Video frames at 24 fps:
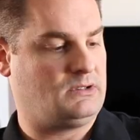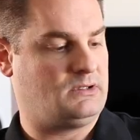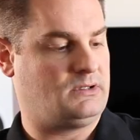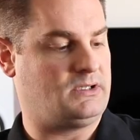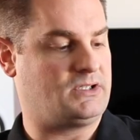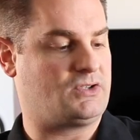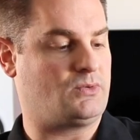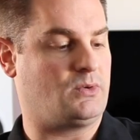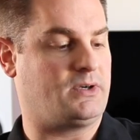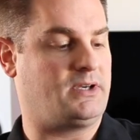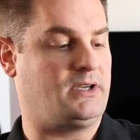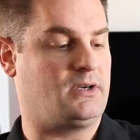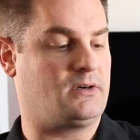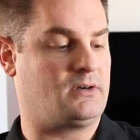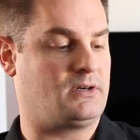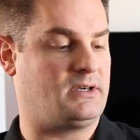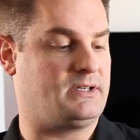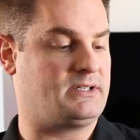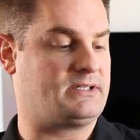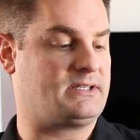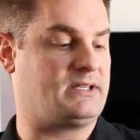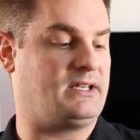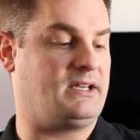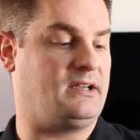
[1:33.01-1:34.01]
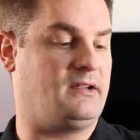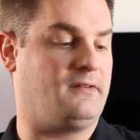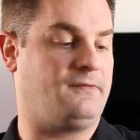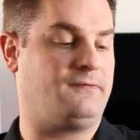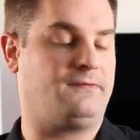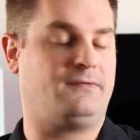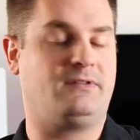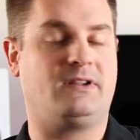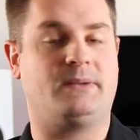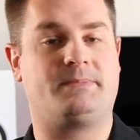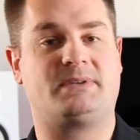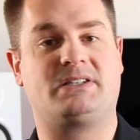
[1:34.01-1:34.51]
This one here is the
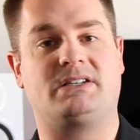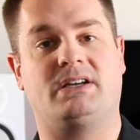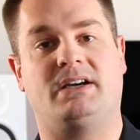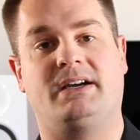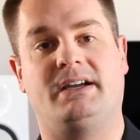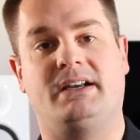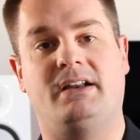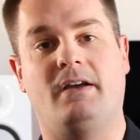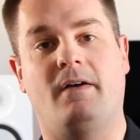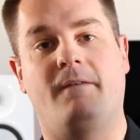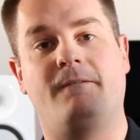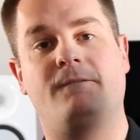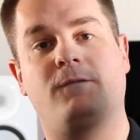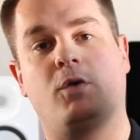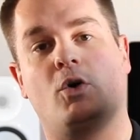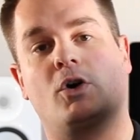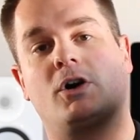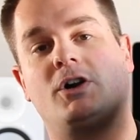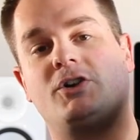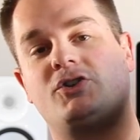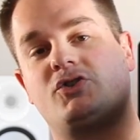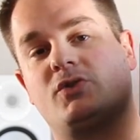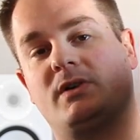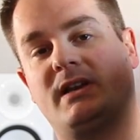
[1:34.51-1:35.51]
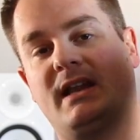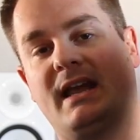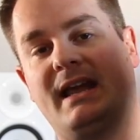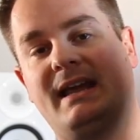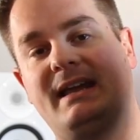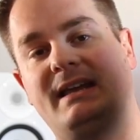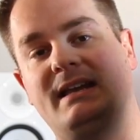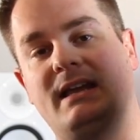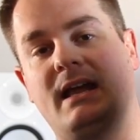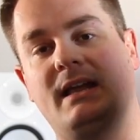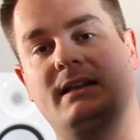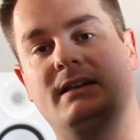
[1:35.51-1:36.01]
Flipside four hundred
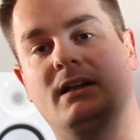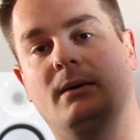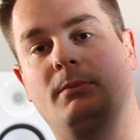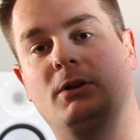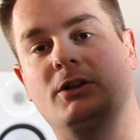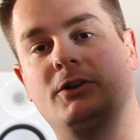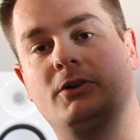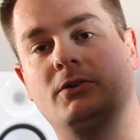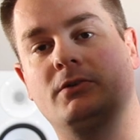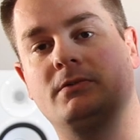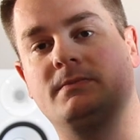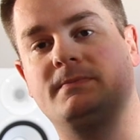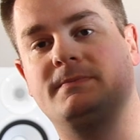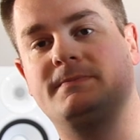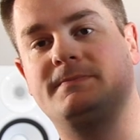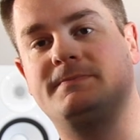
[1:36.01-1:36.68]
A W.